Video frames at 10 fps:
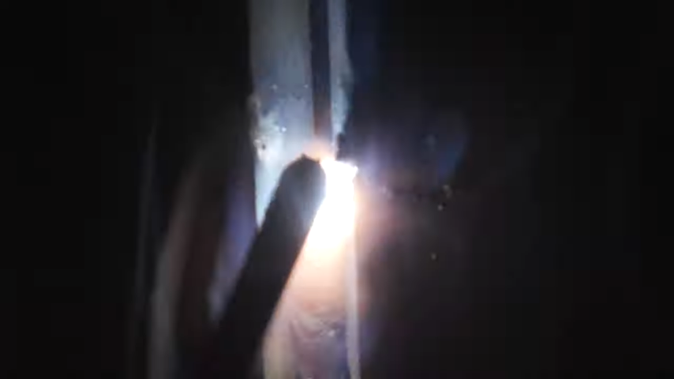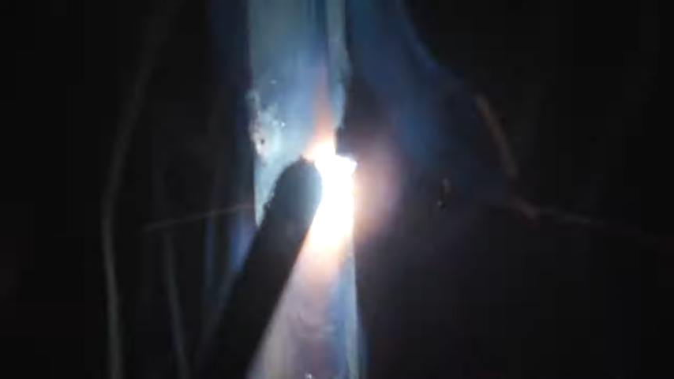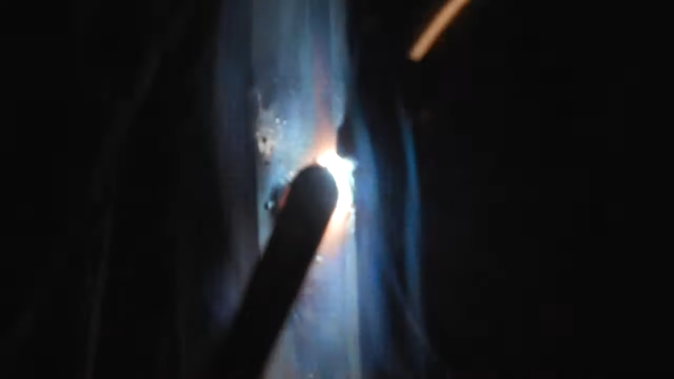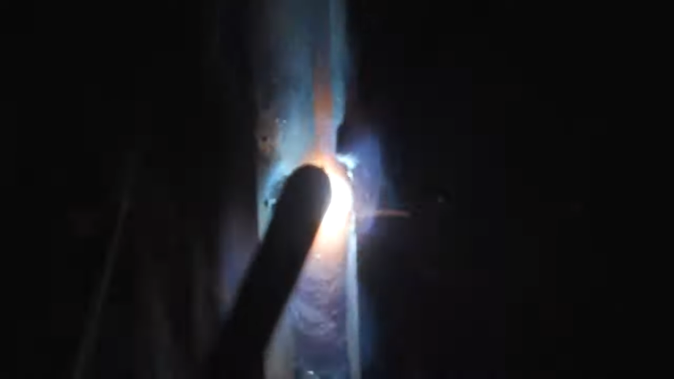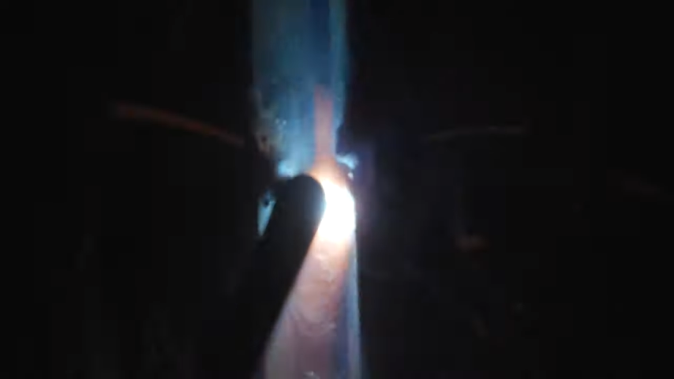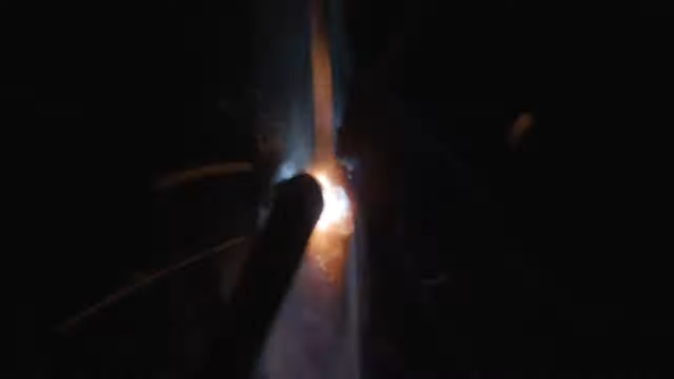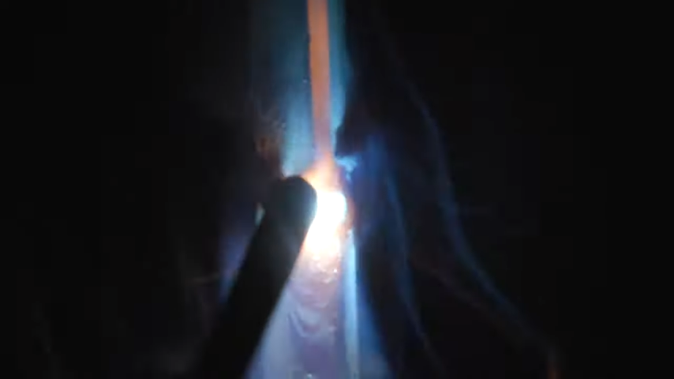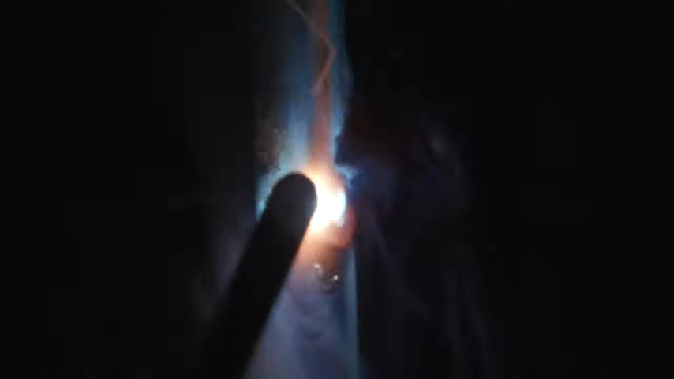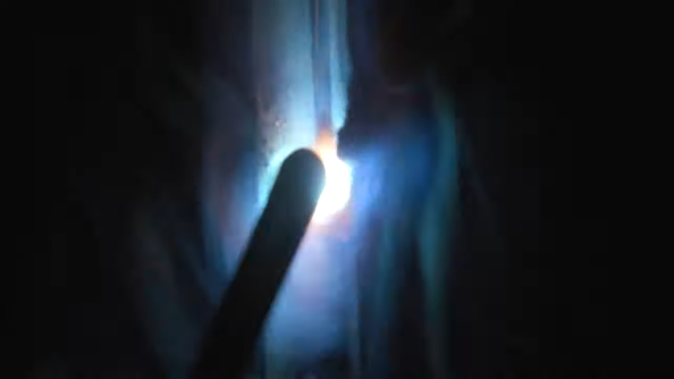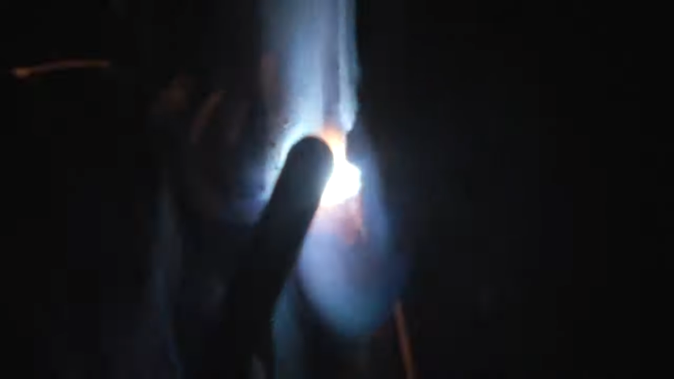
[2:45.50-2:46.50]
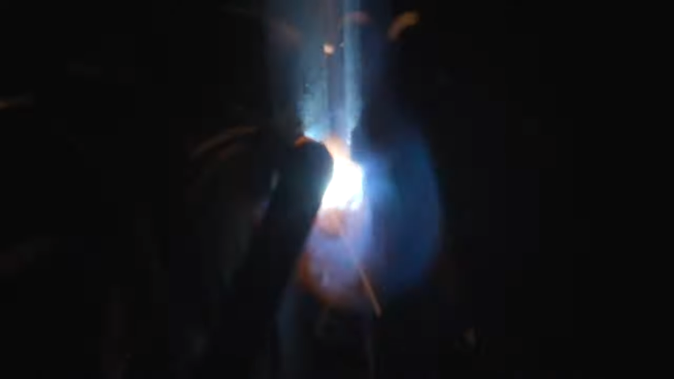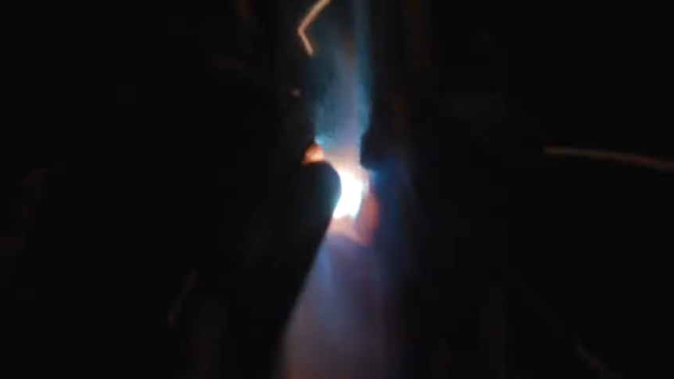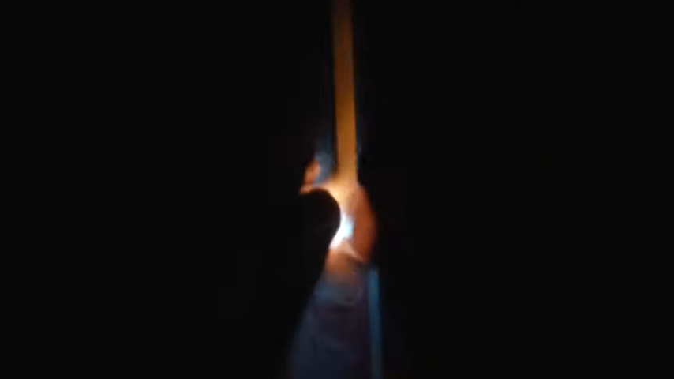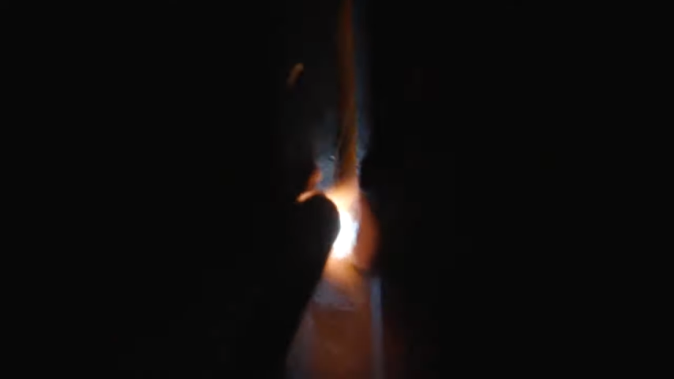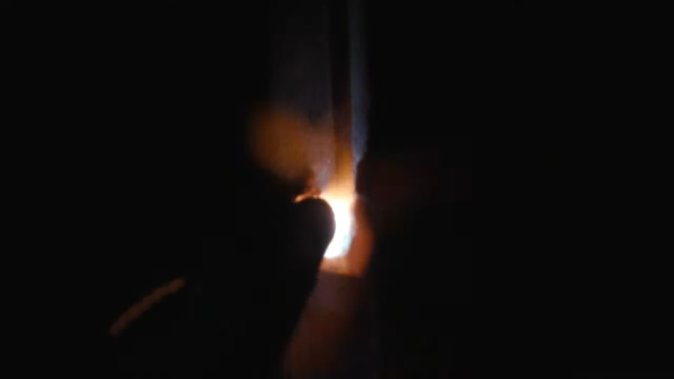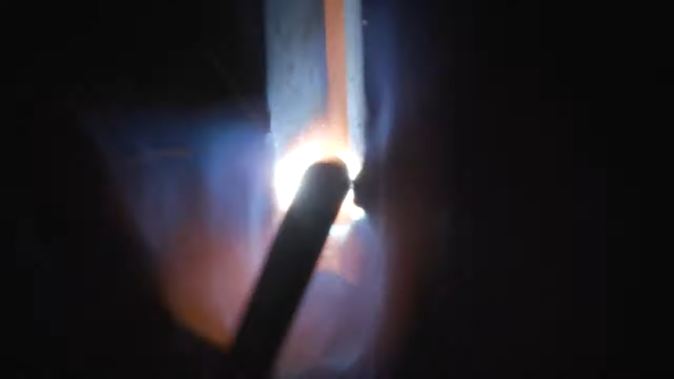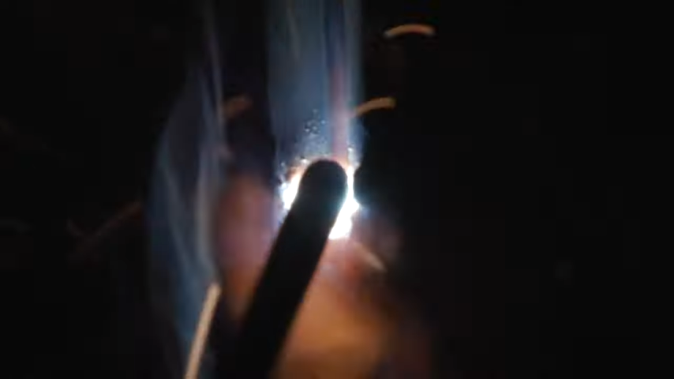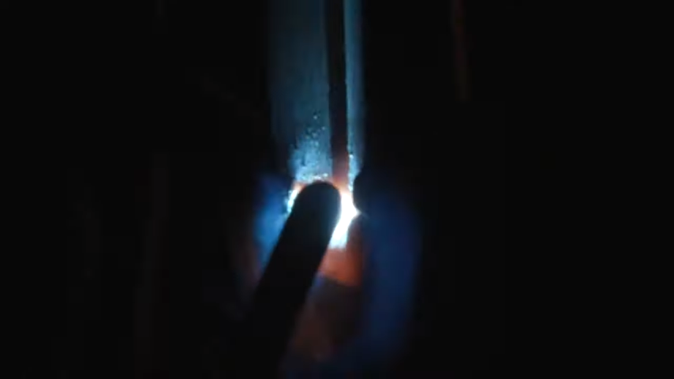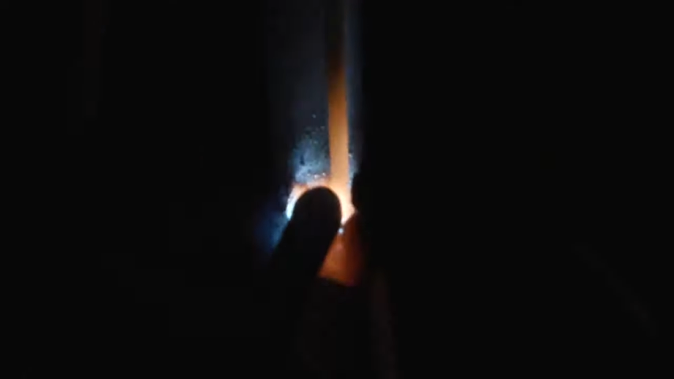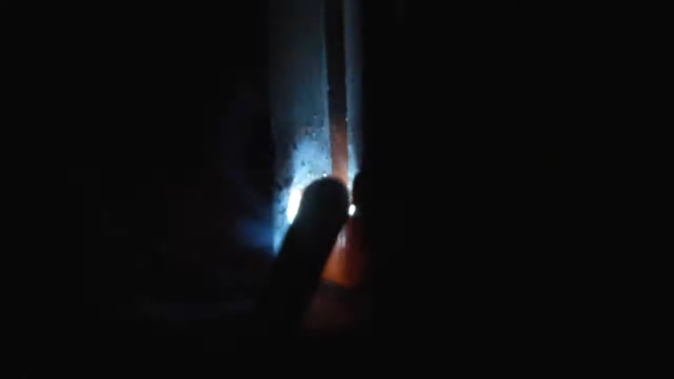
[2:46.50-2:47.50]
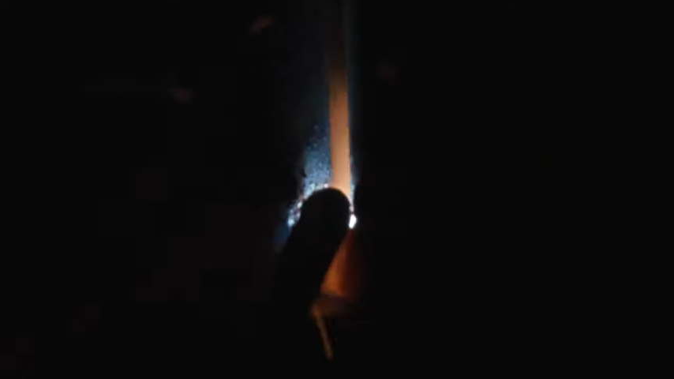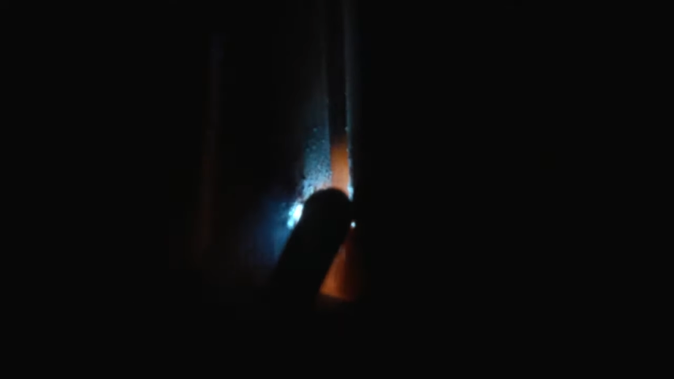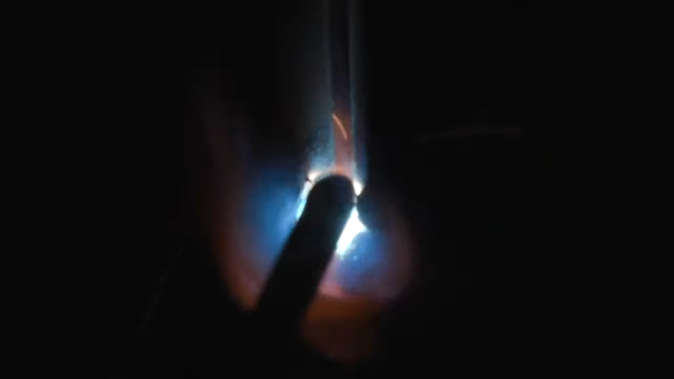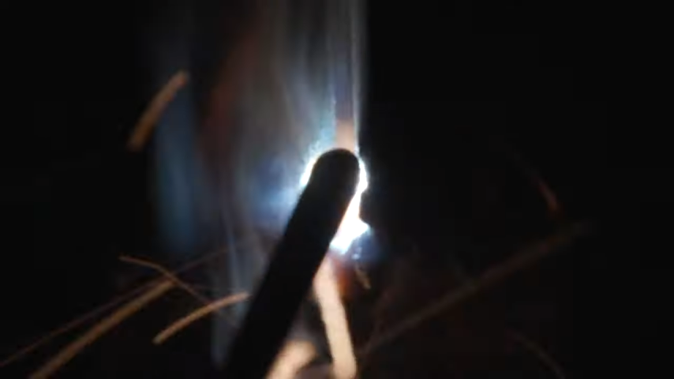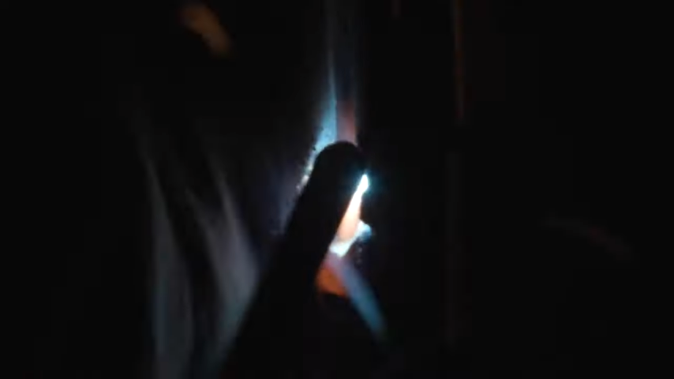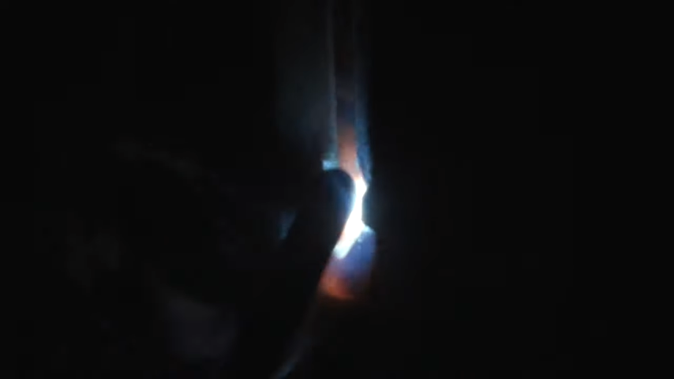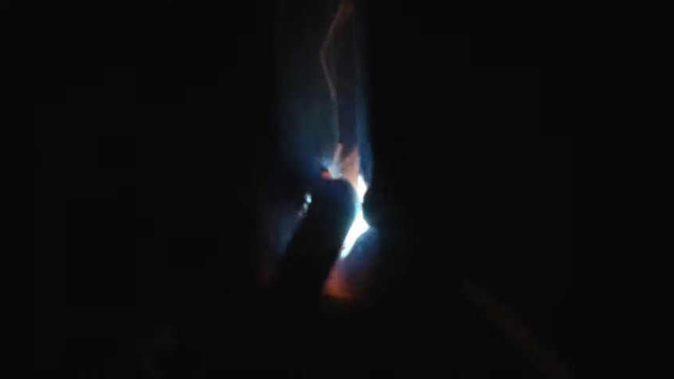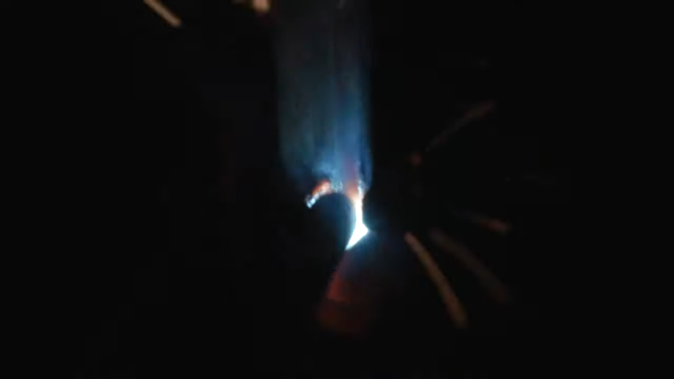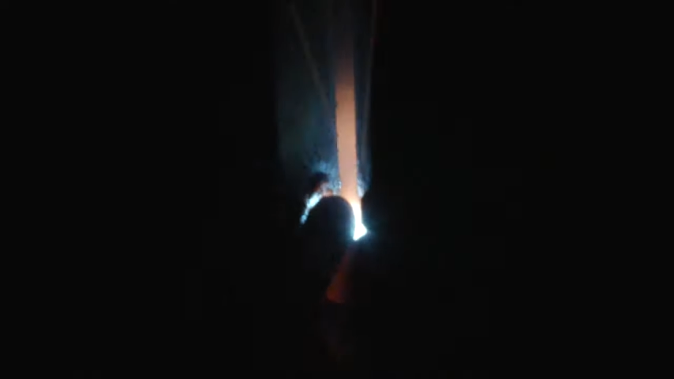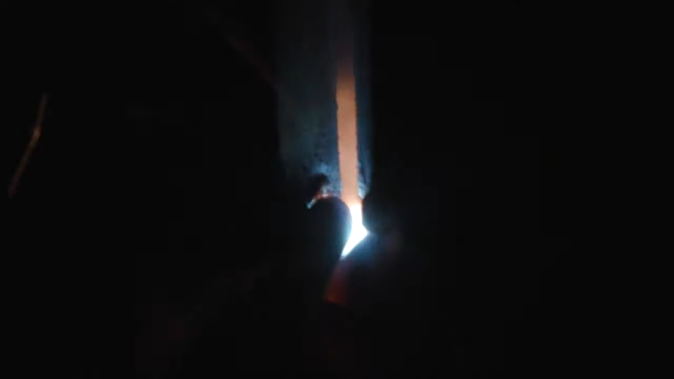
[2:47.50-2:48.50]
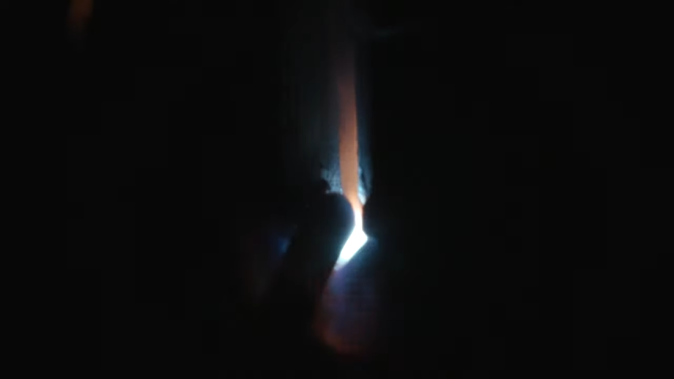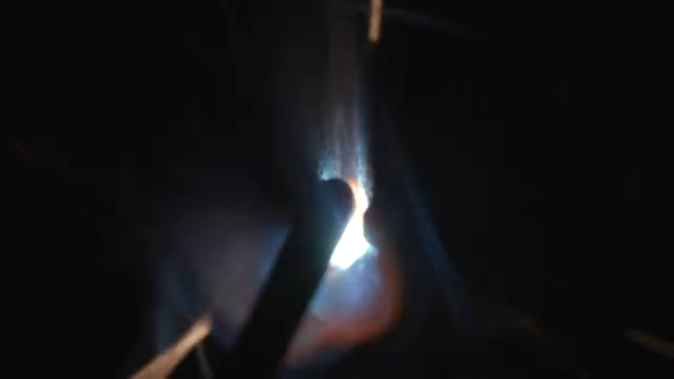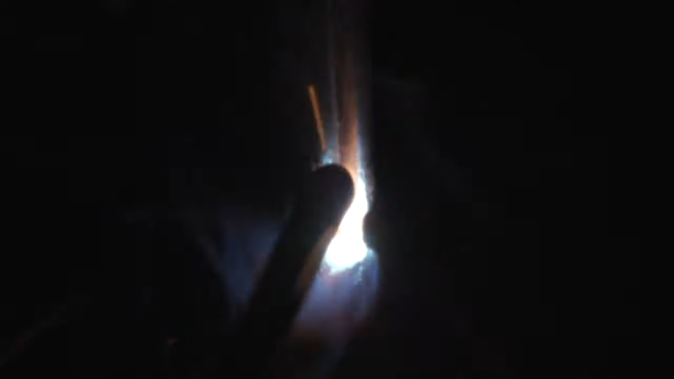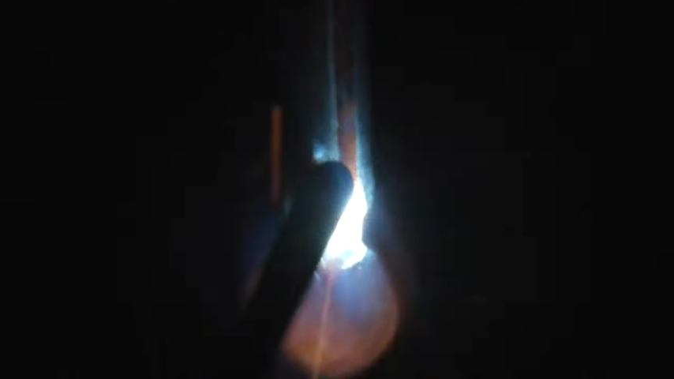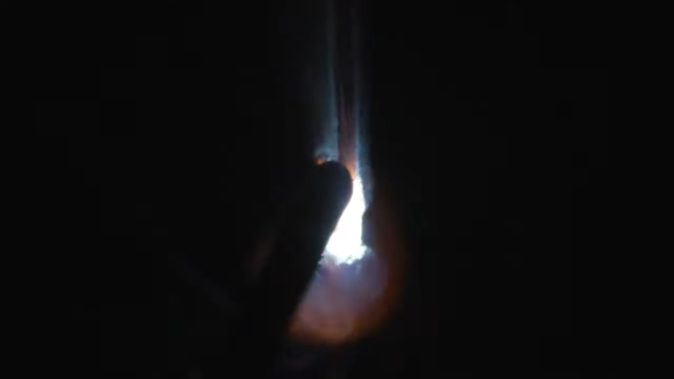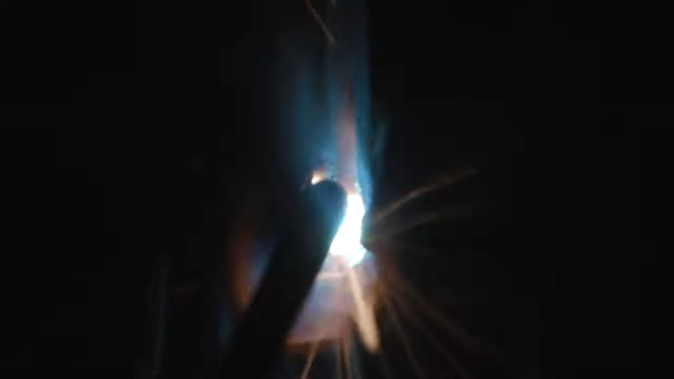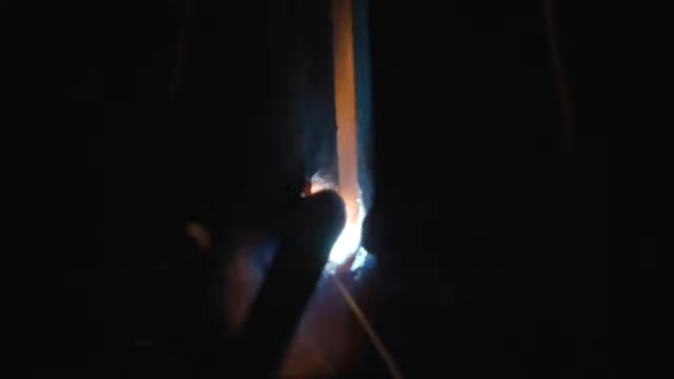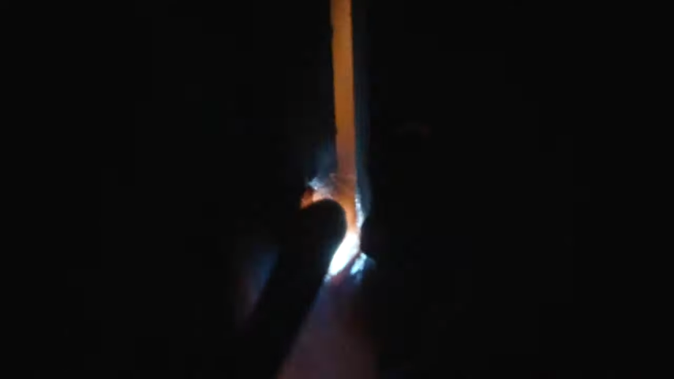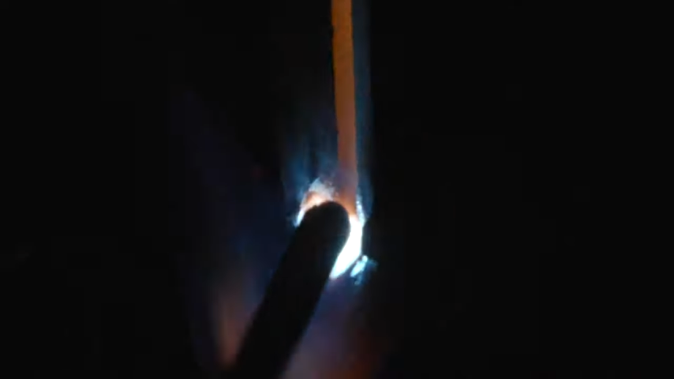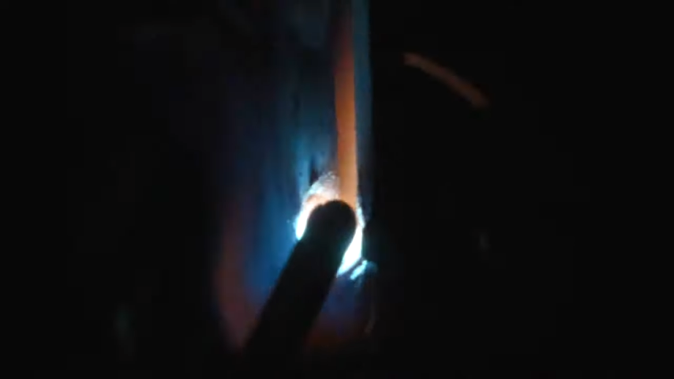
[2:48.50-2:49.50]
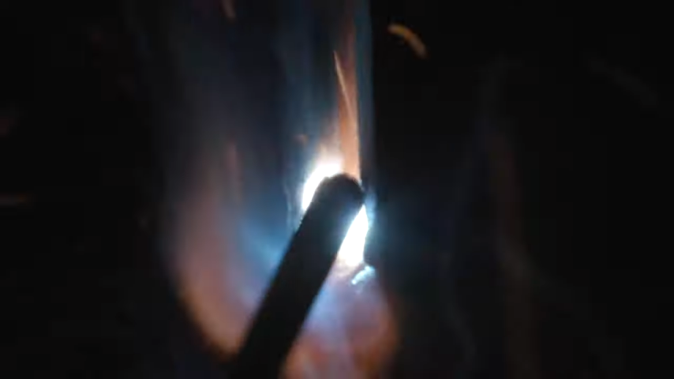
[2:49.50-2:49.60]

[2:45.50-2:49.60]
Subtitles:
[unreadable: no face in view]